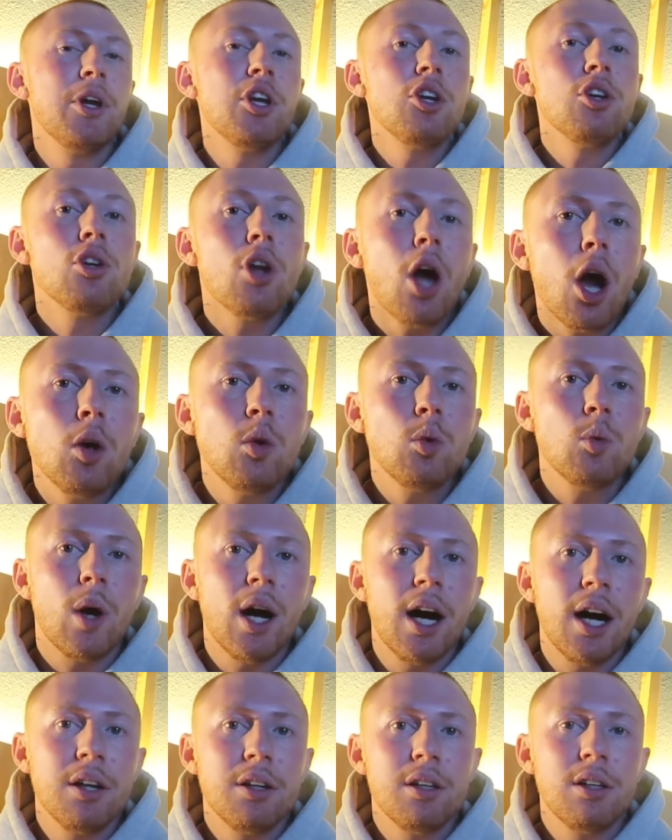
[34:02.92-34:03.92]
But no
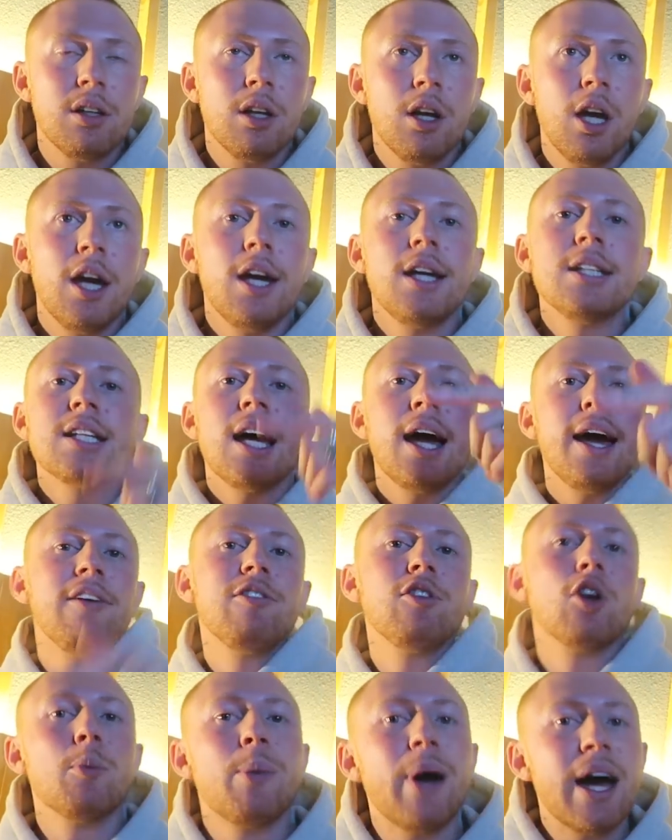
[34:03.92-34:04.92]
one, it's like
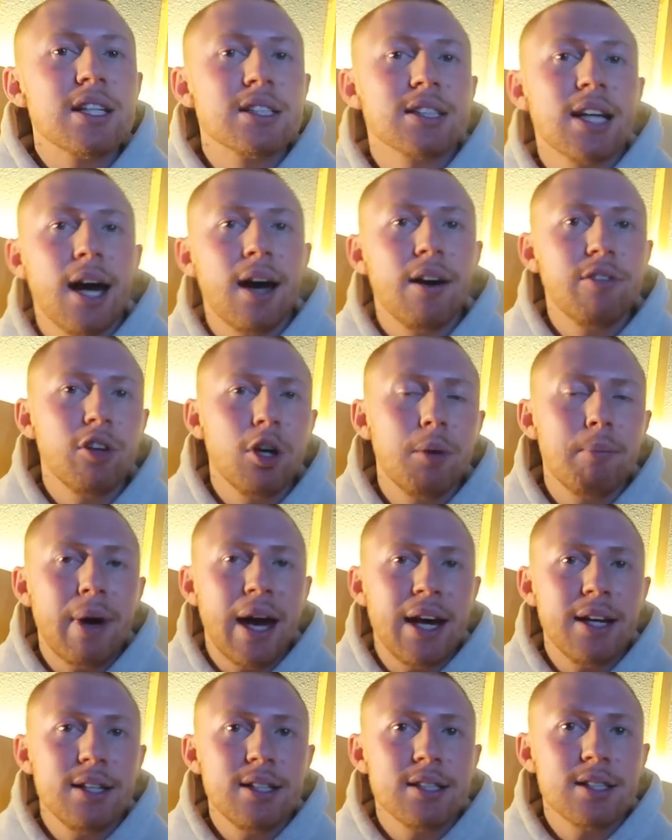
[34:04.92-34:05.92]
if you're about to go out with your
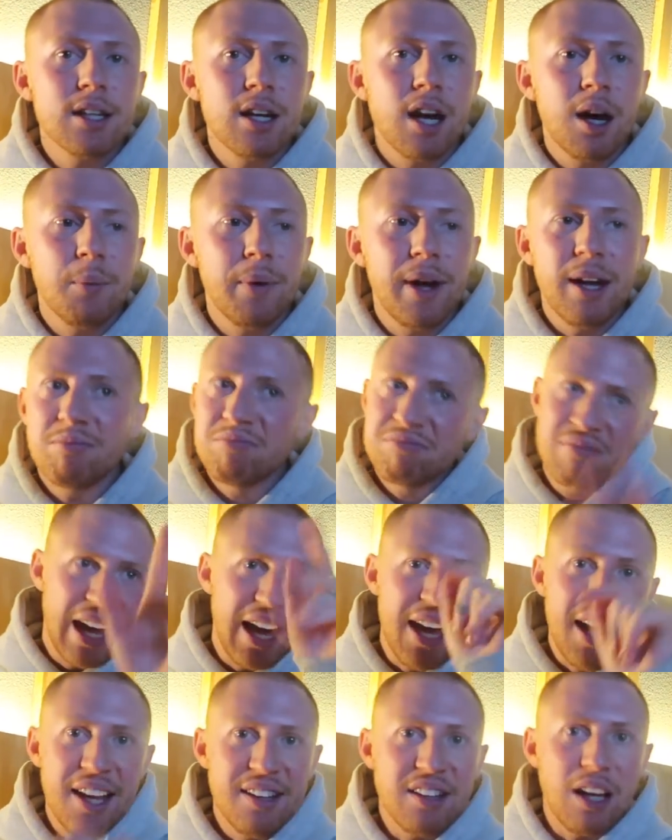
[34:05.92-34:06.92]
mates and I went,
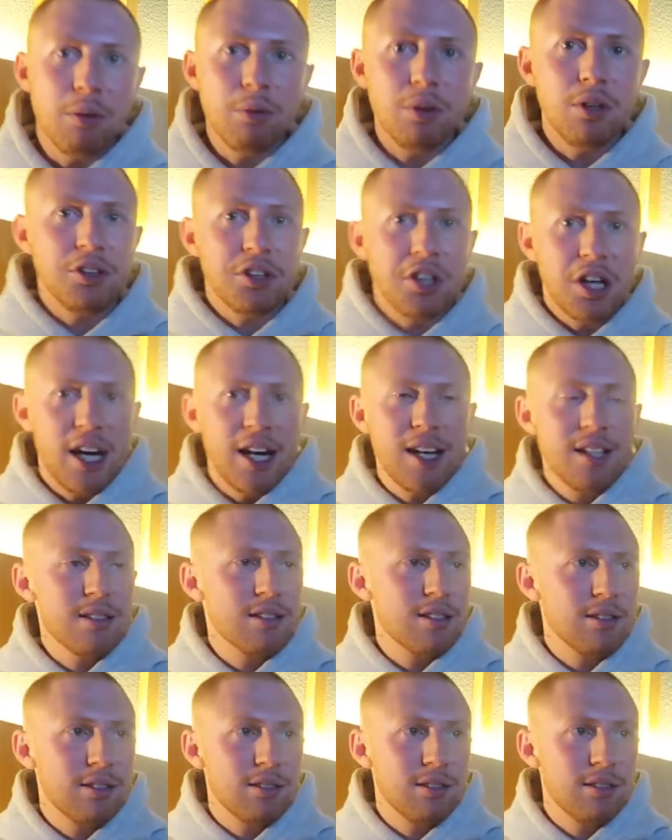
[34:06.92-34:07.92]
that hair don't look
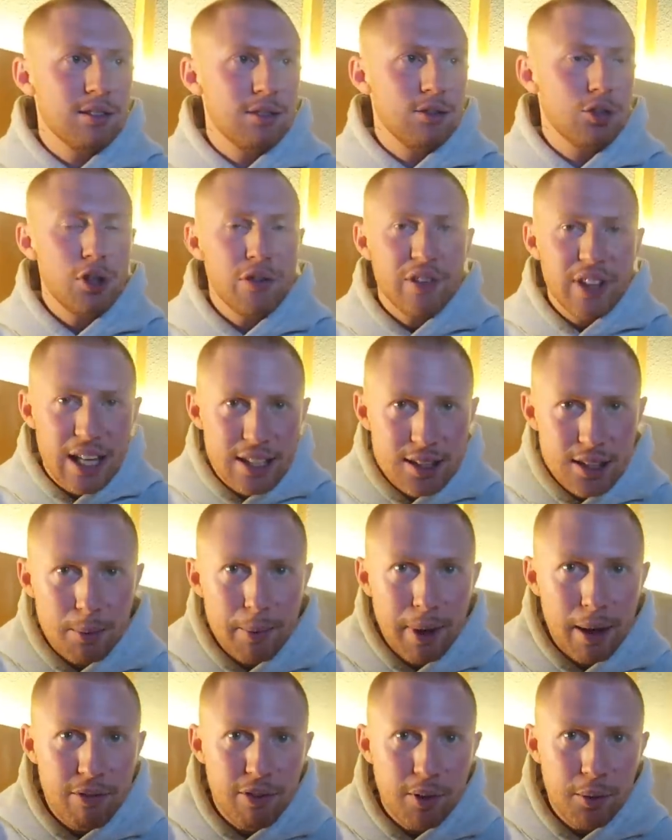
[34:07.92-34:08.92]
nice. Do you think that's going
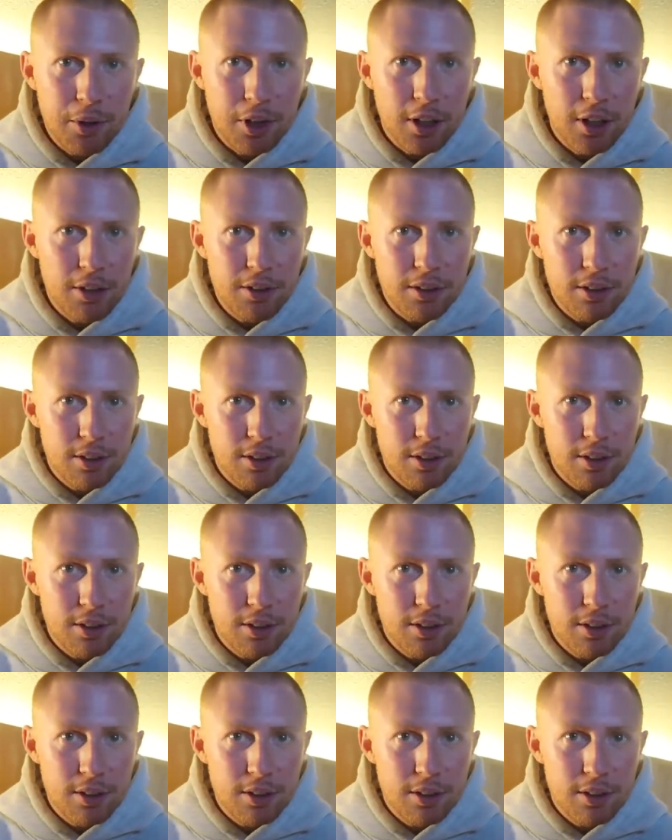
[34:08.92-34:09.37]
to make them feel good?